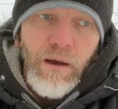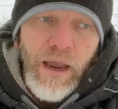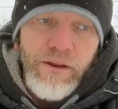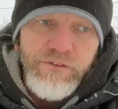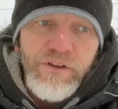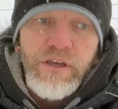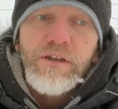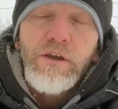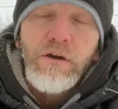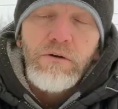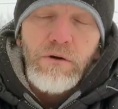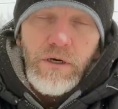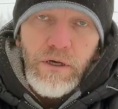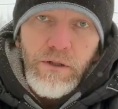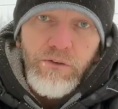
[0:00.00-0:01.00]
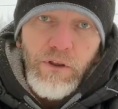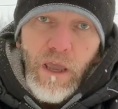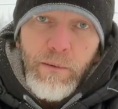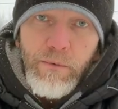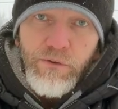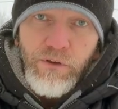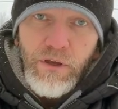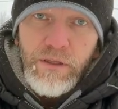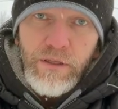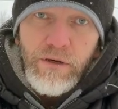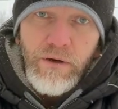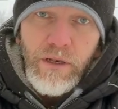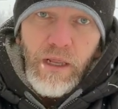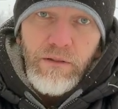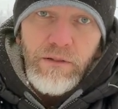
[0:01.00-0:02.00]
I did go on to Amazon
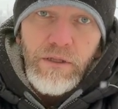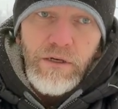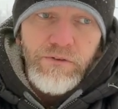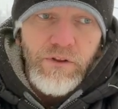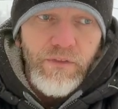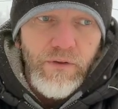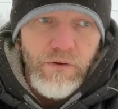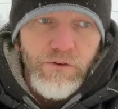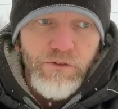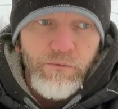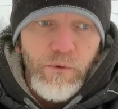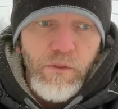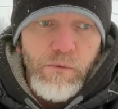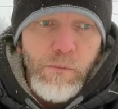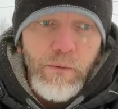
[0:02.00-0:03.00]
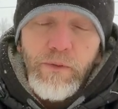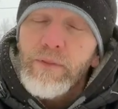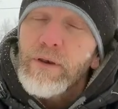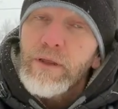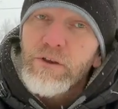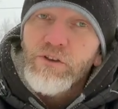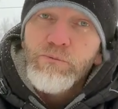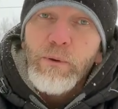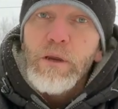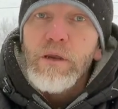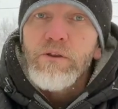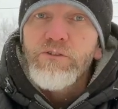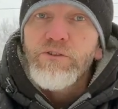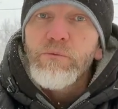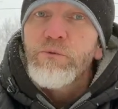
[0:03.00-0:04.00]
though, and I looked, and there are some other people that
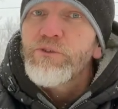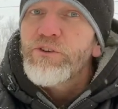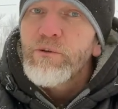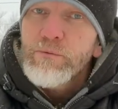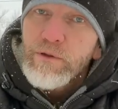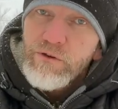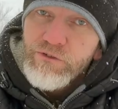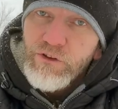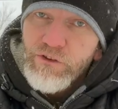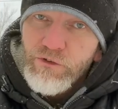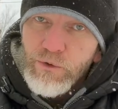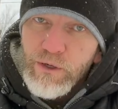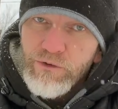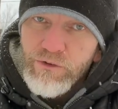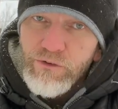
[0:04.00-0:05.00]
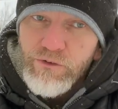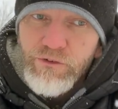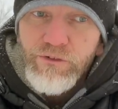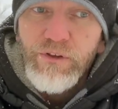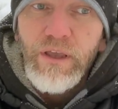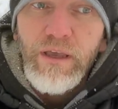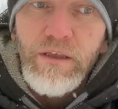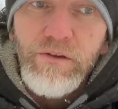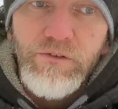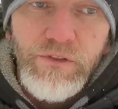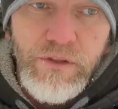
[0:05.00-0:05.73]
experienced some similar situations as